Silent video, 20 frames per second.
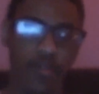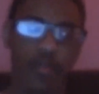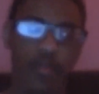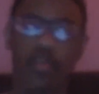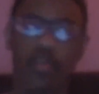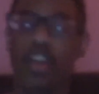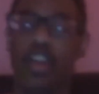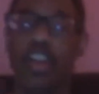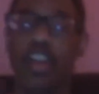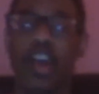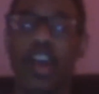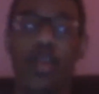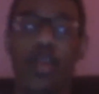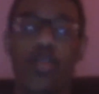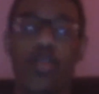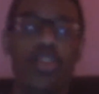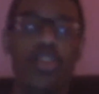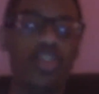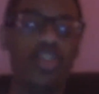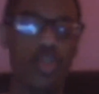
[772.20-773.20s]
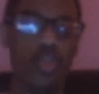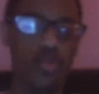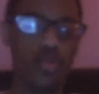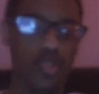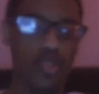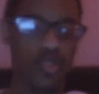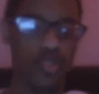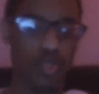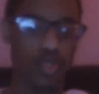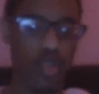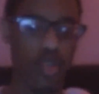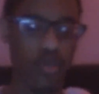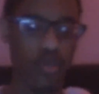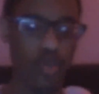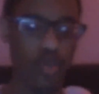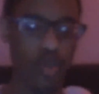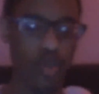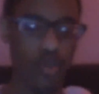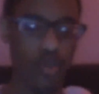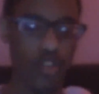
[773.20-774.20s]
And I wish there was more
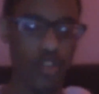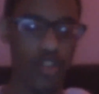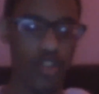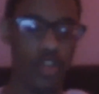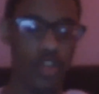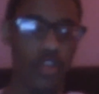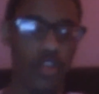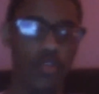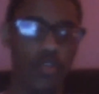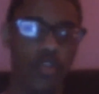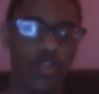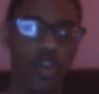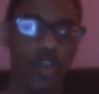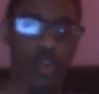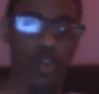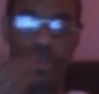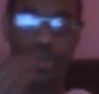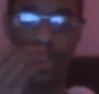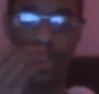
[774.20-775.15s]
moments of her that